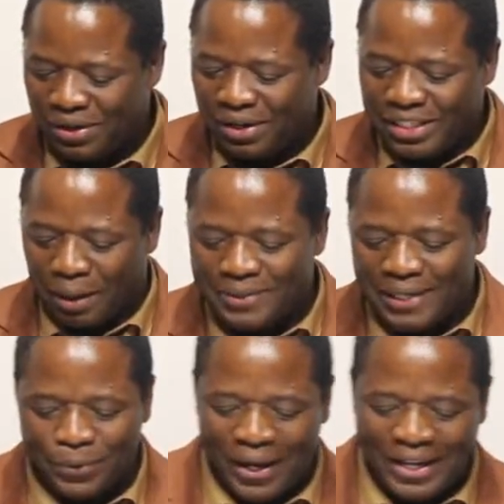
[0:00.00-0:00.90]

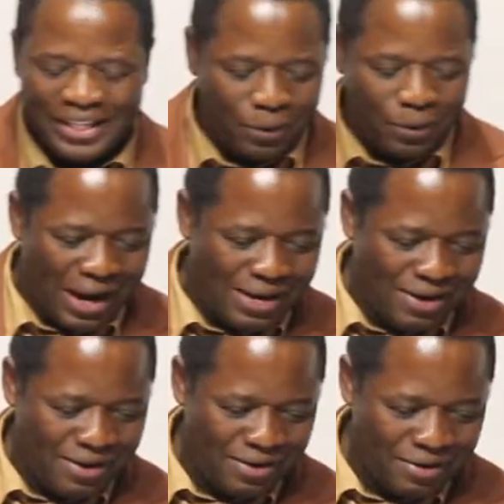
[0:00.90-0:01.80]
chapter
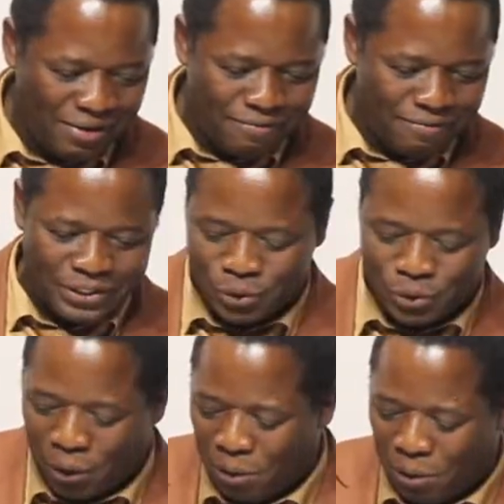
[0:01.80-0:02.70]
21 verse
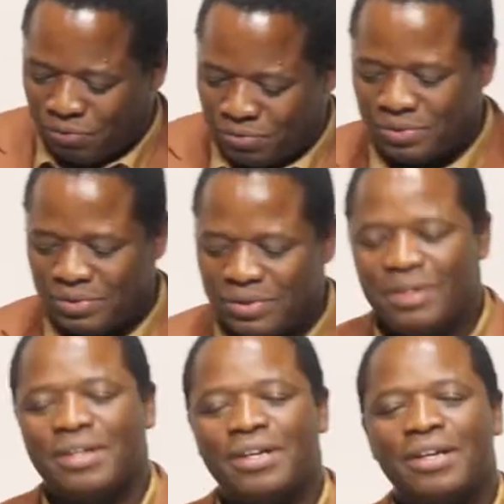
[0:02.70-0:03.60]
12.
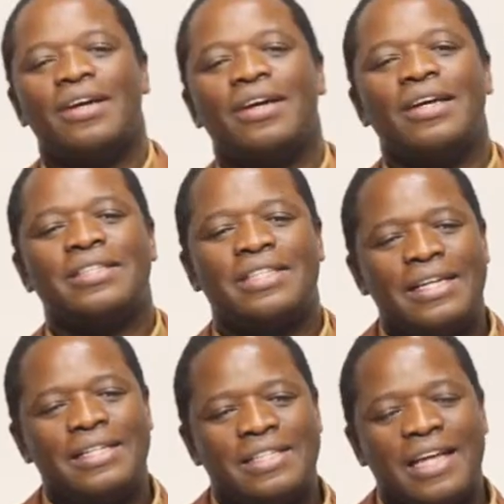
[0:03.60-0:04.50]
It
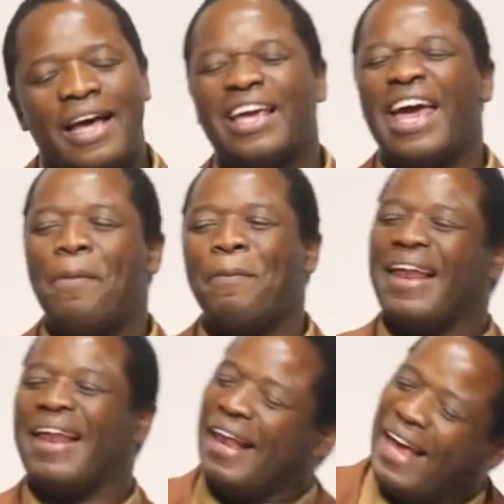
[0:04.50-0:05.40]
says, there came
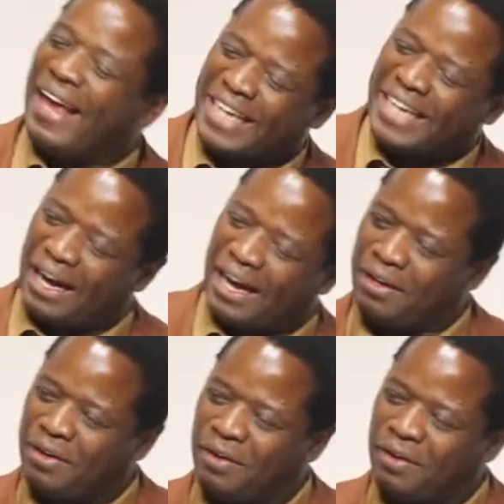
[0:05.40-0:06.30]
a letter
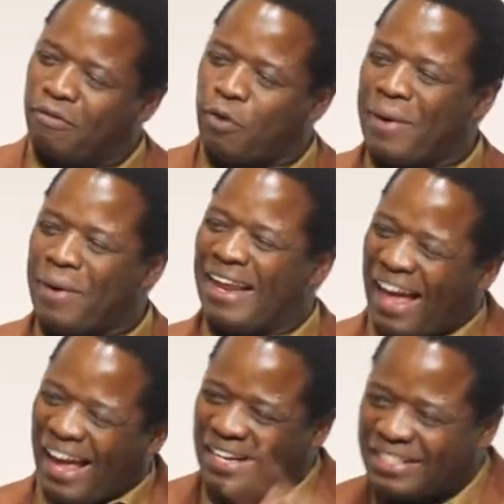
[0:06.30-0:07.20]
from
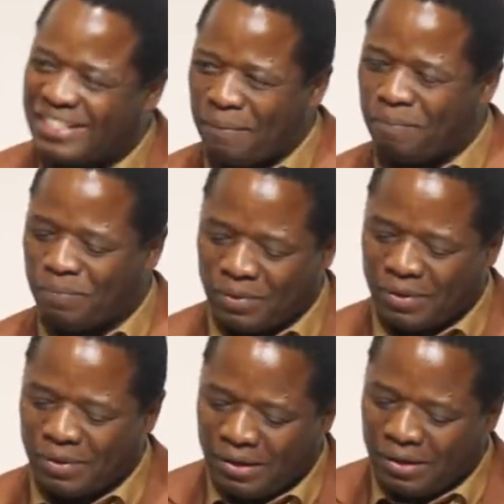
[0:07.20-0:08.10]
Elijah
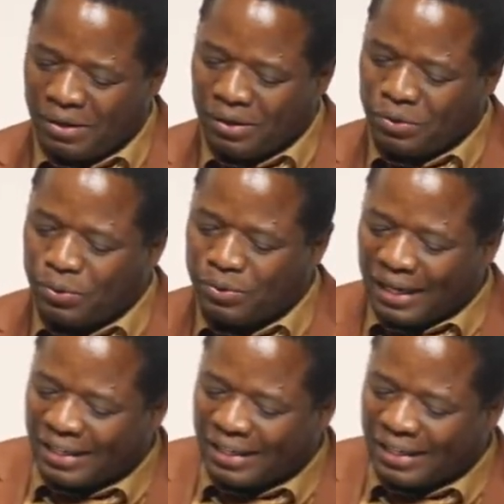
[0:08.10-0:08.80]
to the